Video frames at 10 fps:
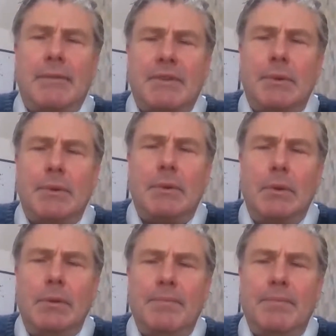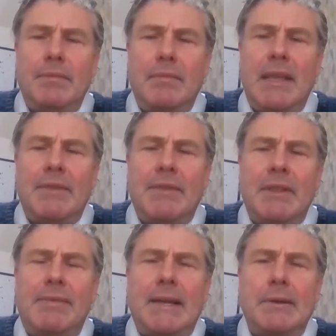After all,
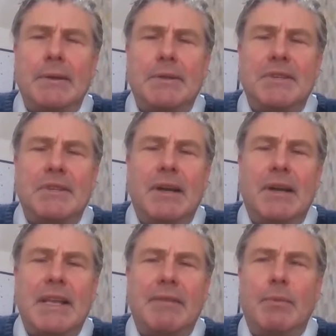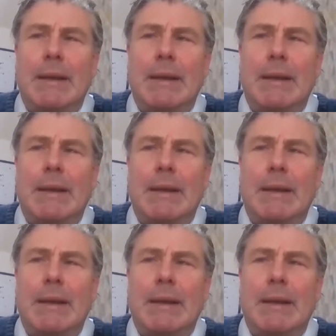even the Flat Earth Society